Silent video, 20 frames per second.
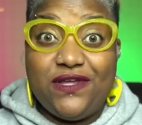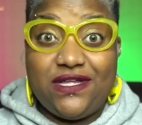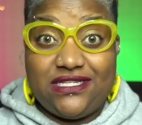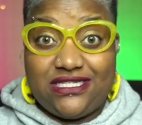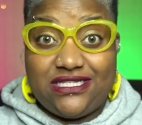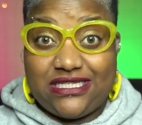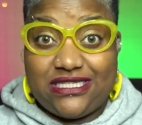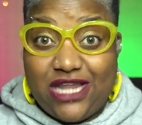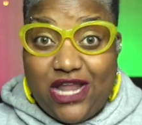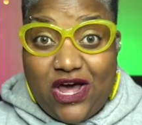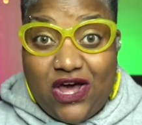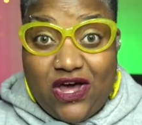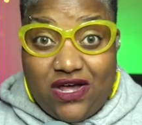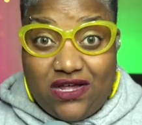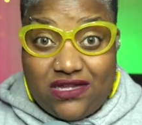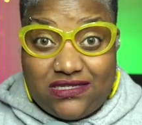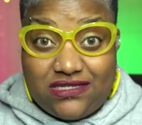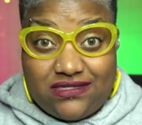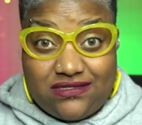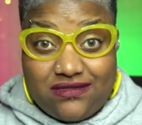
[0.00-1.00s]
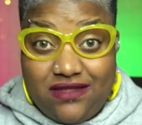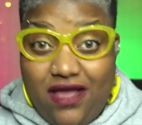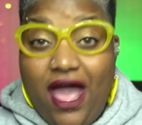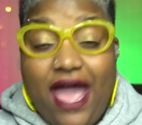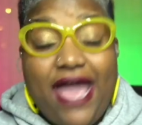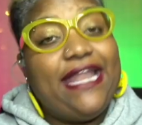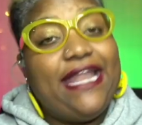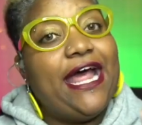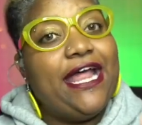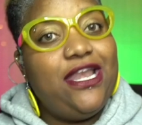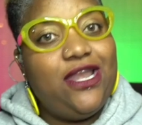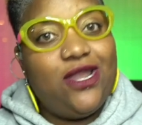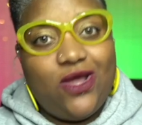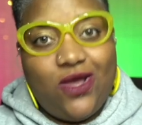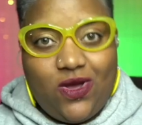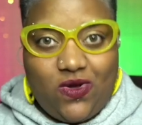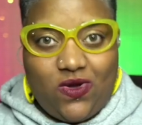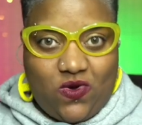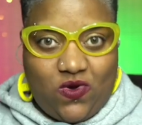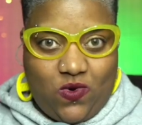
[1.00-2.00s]
sloths, and I
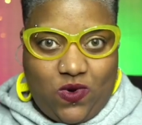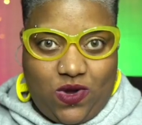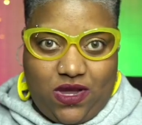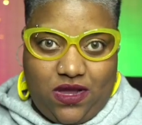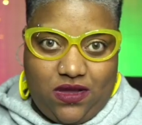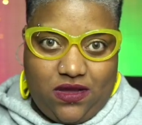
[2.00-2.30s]
know